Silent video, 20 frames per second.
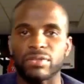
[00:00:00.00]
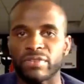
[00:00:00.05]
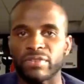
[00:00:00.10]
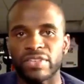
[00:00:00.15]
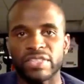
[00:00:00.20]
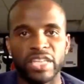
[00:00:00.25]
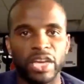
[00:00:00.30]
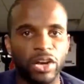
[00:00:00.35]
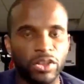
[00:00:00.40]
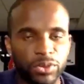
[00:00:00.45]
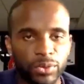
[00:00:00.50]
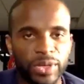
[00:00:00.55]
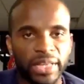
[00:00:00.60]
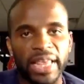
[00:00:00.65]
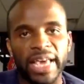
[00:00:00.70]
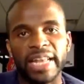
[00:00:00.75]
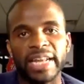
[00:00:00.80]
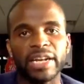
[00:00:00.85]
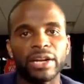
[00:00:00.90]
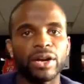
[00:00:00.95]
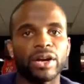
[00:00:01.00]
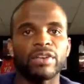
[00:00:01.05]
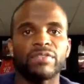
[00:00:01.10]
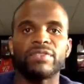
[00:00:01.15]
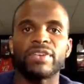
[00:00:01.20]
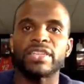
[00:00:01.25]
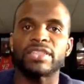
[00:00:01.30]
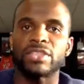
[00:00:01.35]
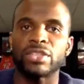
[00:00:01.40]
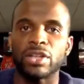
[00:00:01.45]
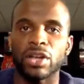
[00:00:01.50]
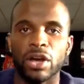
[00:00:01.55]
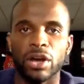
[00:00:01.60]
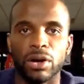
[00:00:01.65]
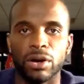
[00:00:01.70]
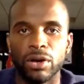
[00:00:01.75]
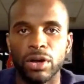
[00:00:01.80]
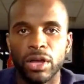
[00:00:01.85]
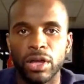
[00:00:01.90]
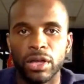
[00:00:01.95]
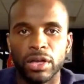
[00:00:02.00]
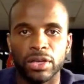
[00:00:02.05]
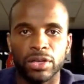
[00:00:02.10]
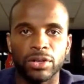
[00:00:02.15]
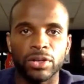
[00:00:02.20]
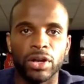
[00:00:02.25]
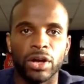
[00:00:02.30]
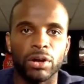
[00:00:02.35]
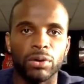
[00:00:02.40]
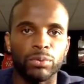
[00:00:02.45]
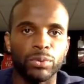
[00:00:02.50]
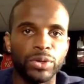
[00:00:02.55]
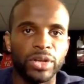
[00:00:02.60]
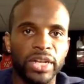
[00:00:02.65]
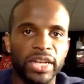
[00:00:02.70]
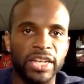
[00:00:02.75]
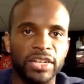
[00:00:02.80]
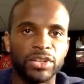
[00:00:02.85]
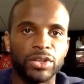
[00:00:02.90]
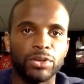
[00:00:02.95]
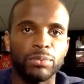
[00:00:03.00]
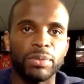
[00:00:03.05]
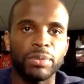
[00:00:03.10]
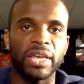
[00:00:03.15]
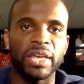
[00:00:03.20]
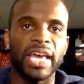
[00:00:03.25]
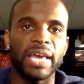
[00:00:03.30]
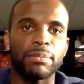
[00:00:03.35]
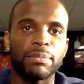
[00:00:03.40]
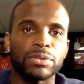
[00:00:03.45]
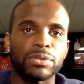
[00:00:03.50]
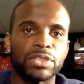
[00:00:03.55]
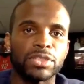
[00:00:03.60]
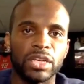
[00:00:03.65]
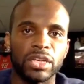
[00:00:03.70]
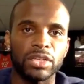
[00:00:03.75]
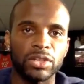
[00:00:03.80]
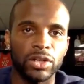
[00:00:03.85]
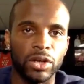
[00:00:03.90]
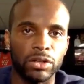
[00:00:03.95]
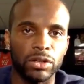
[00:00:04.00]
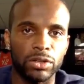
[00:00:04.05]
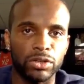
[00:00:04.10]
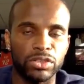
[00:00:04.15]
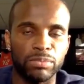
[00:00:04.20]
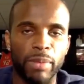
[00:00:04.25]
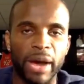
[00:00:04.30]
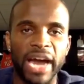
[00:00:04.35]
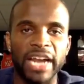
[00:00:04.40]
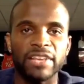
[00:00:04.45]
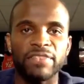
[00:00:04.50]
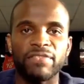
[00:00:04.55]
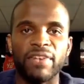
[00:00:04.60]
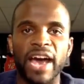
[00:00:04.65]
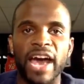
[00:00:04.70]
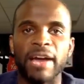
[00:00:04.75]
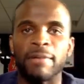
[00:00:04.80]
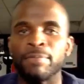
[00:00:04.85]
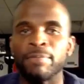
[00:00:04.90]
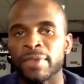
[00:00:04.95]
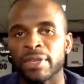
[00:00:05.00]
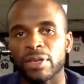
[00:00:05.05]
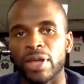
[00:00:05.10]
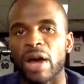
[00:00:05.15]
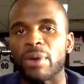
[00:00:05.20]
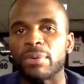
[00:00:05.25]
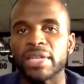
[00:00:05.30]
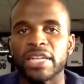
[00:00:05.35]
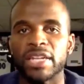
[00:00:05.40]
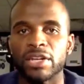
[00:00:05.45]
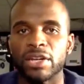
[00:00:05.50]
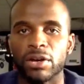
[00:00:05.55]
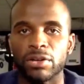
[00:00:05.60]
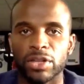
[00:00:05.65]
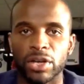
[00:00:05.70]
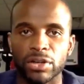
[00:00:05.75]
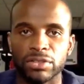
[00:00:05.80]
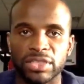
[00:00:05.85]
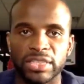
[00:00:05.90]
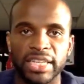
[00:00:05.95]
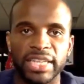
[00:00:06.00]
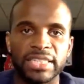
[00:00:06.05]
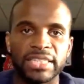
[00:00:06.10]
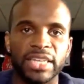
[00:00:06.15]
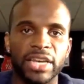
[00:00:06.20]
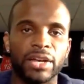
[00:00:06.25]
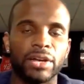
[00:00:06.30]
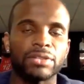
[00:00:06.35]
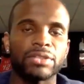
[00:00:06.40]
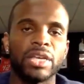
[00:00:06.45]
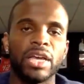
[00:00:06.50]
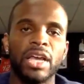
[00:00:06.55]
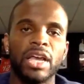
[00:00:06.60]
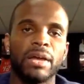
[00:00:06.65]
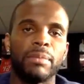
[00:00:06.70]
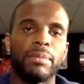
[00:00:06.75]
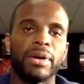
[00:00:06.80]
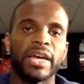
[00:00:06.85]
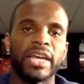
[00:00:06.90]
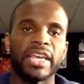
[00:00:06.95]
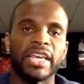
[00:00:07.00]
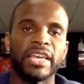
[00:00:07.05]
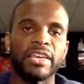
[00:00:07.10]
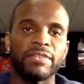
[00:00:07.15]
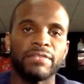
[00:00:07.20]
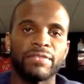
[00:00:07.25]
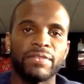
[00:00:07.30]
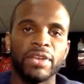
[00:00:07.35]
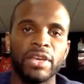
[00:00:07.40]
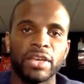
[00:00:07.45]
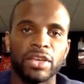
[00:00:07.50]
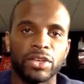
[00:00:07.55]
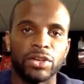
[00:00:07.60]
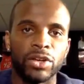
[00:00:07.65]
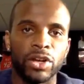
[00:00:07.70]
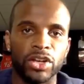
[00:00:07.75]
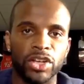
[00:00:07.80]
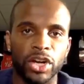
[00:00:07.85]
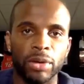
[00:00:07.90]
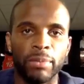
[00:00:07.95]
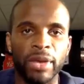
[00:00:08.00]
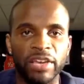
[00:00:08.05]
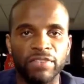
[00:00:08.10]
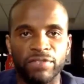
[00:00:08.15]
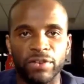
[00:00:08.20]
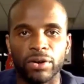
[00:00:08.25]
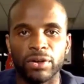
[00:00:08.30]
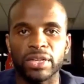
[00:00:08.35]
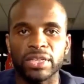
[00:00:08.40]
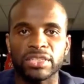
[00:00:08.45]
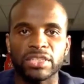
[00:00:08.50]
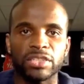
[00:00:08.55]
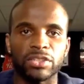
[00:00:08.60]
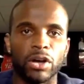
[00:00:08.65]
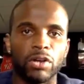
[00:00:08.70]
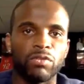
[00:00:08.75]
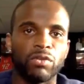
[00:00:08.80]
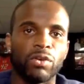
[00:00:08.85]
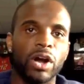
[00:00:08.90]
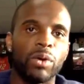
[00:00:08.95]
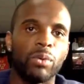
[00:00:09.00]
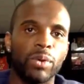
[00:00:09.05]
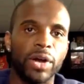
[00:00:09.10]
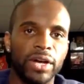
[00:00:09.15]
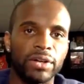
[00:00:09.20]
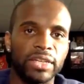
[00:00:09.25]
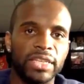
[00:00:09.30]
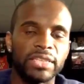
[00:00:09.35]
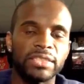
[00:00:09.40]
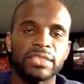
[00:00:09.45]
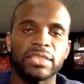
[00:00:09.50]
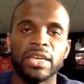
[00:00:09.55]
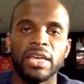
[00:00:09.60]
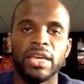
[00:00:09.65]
it's health related or if it's, rooted in you being able to, lose body fat, I would need to know those details. But if, your main focus is overall wellness